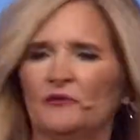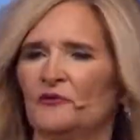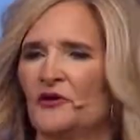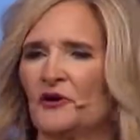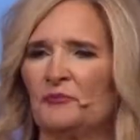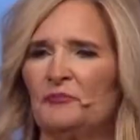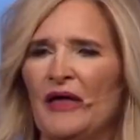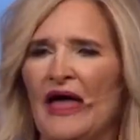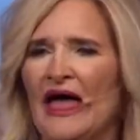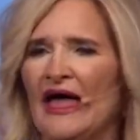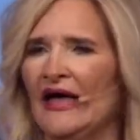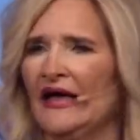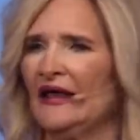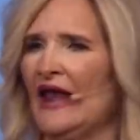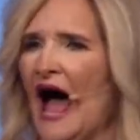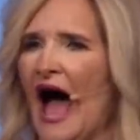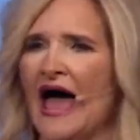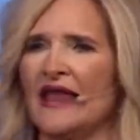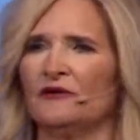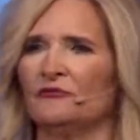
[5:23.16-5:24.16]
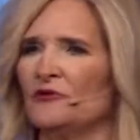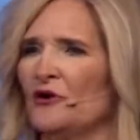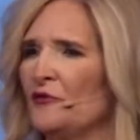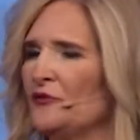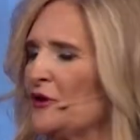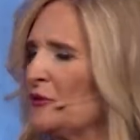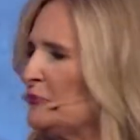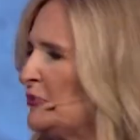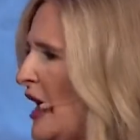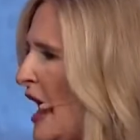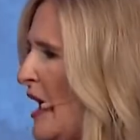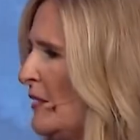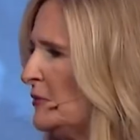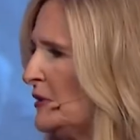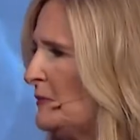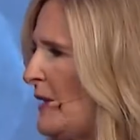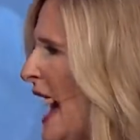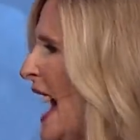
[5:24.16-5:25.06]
their pain. I don't know their problem.